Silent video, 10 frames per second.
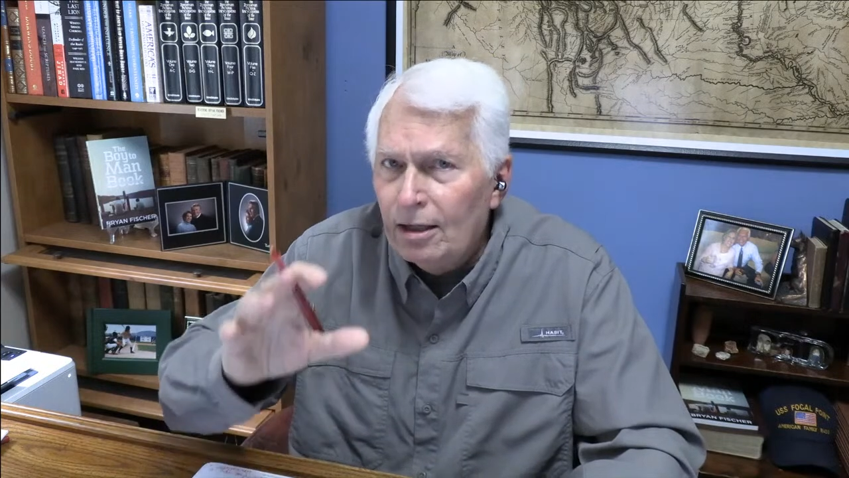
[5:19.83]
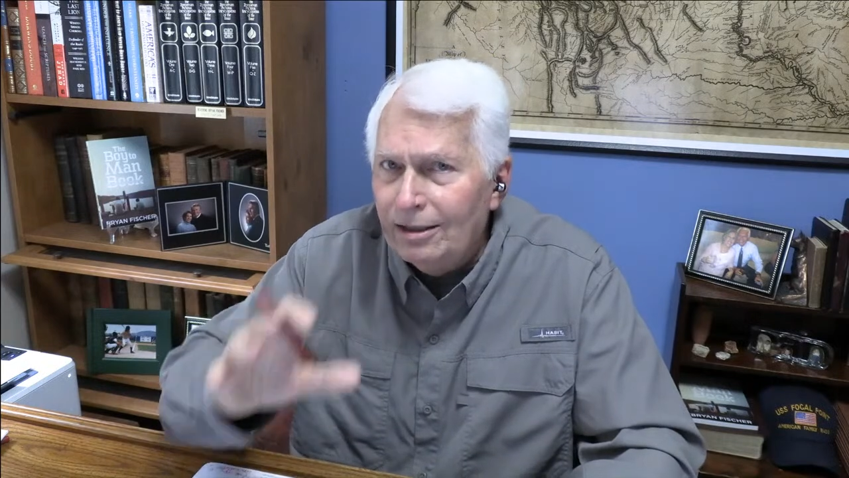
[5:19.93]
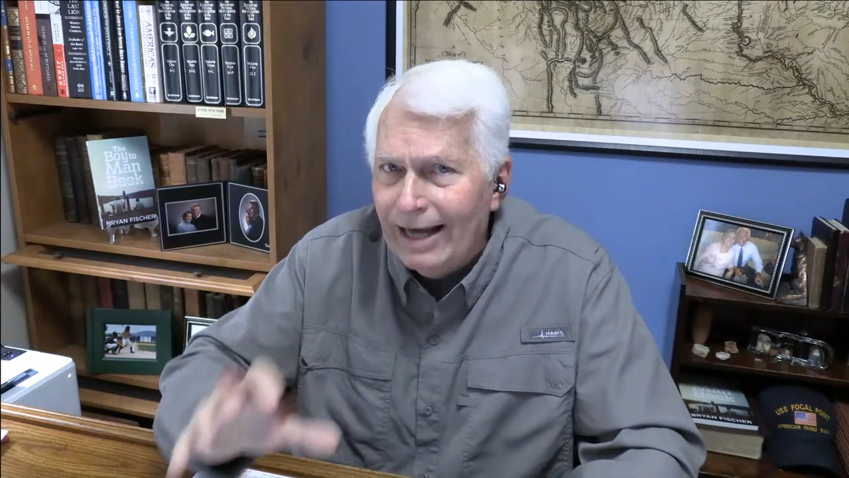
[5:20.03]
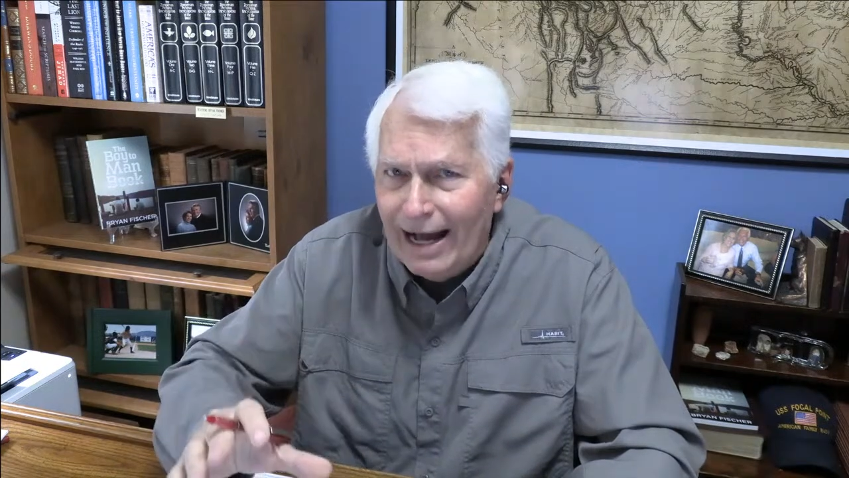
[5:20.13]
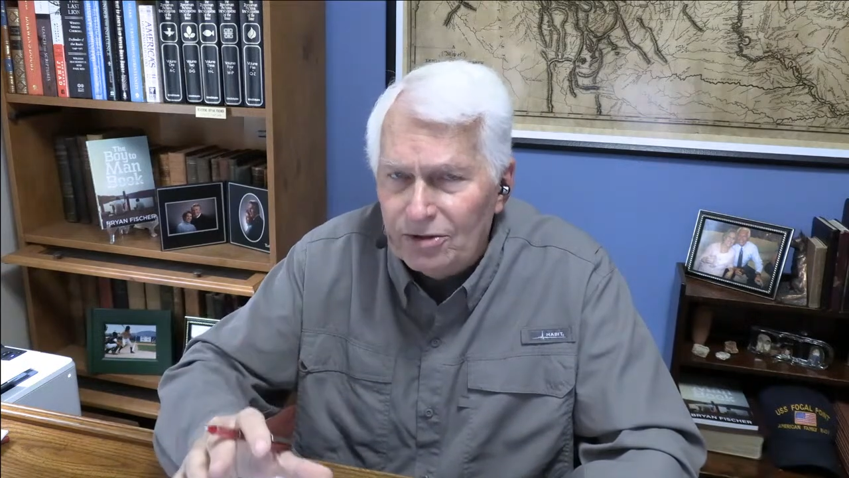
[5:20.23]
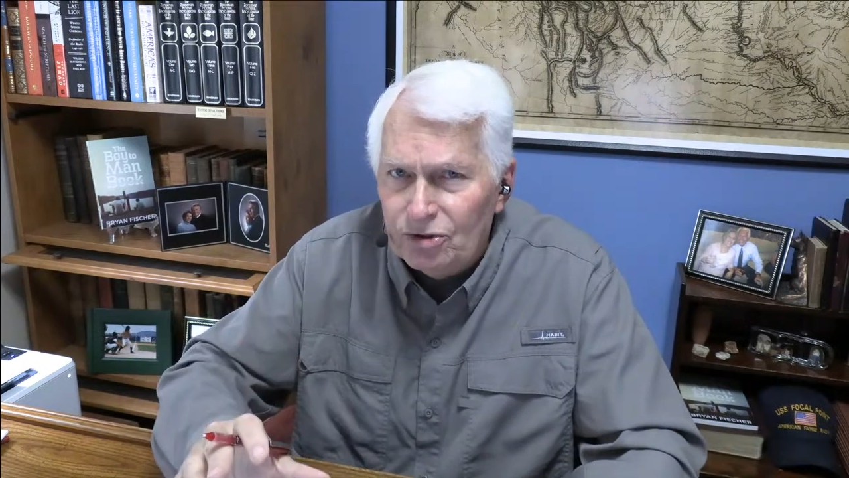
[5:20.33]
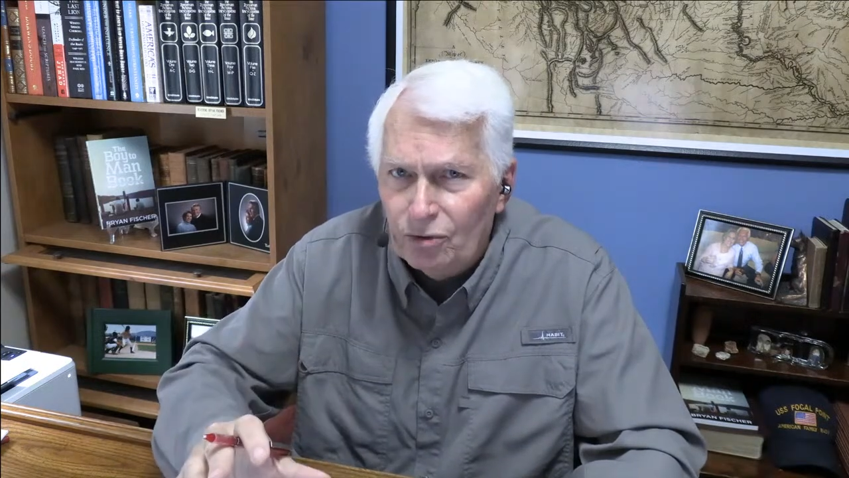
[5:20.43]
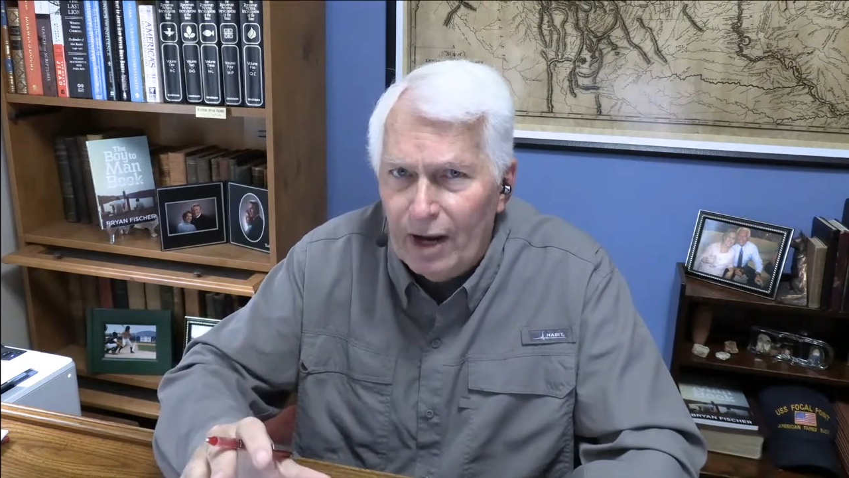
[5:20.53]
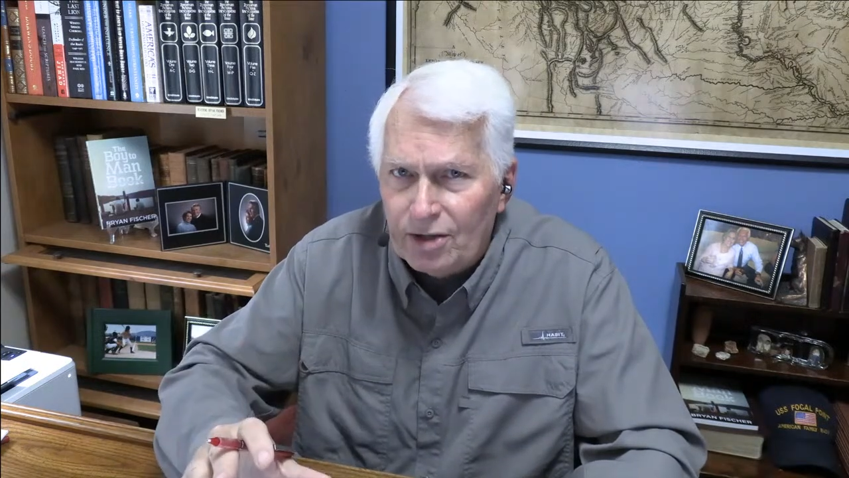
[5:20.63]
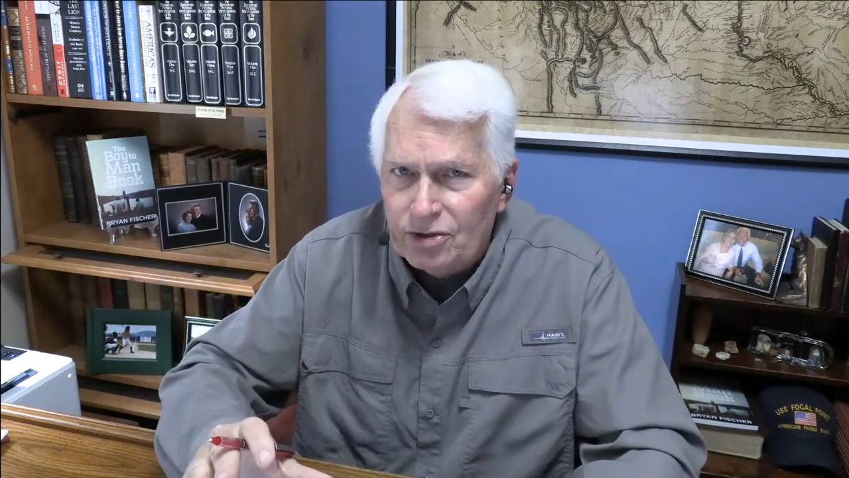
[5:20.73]
God's
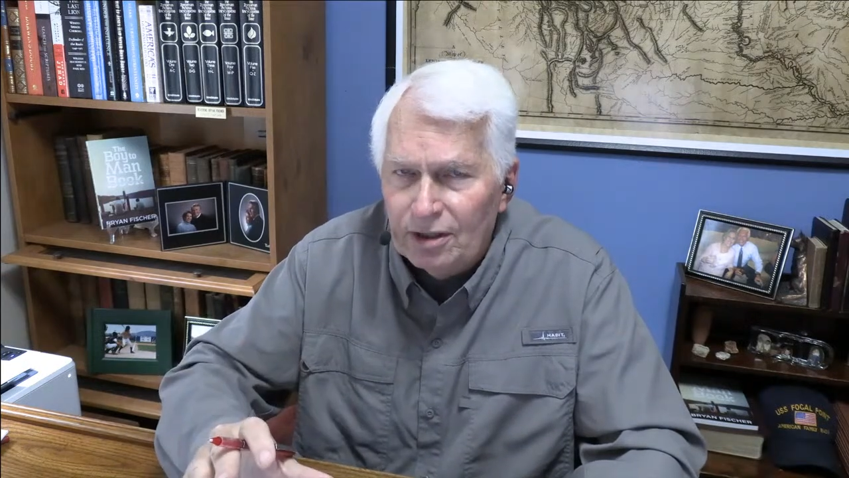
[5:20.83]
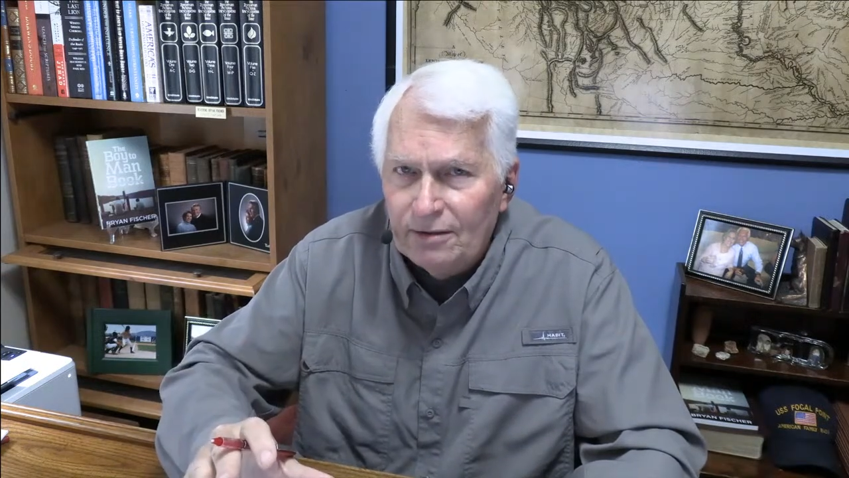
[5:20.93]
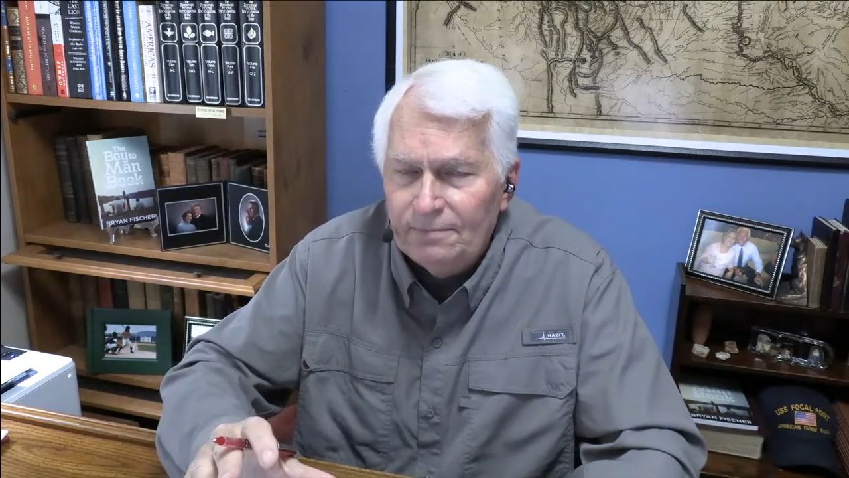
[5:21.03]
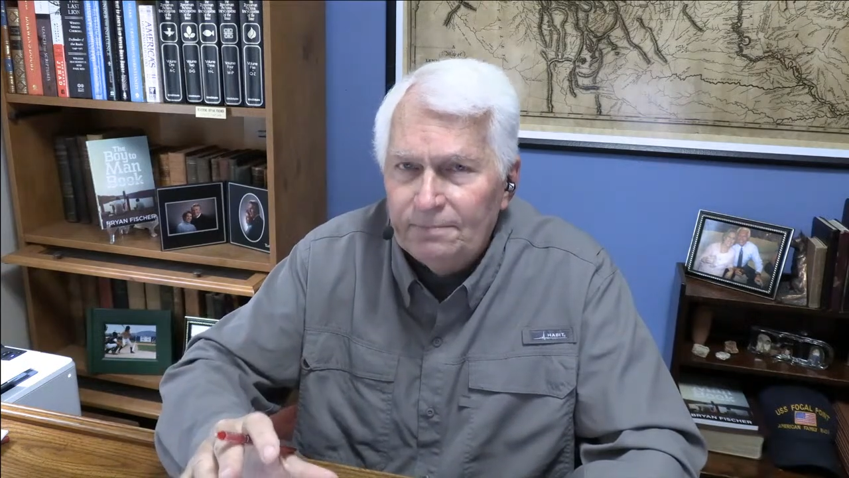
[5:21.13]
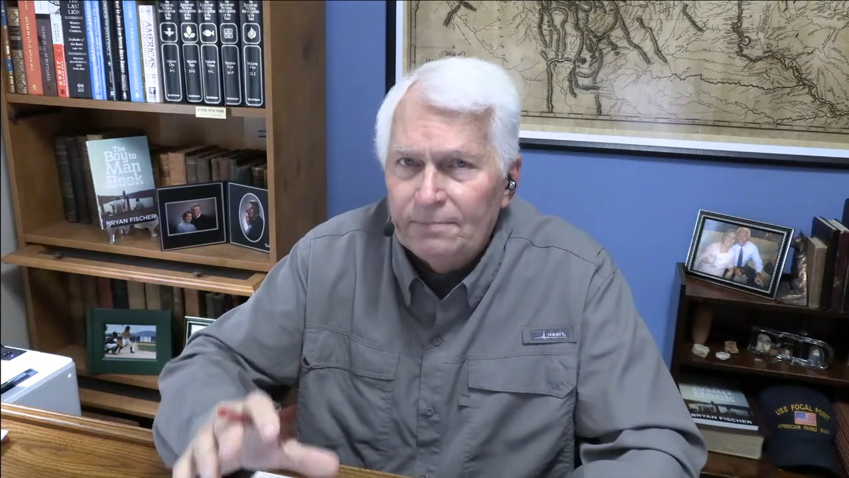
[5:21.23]
direction,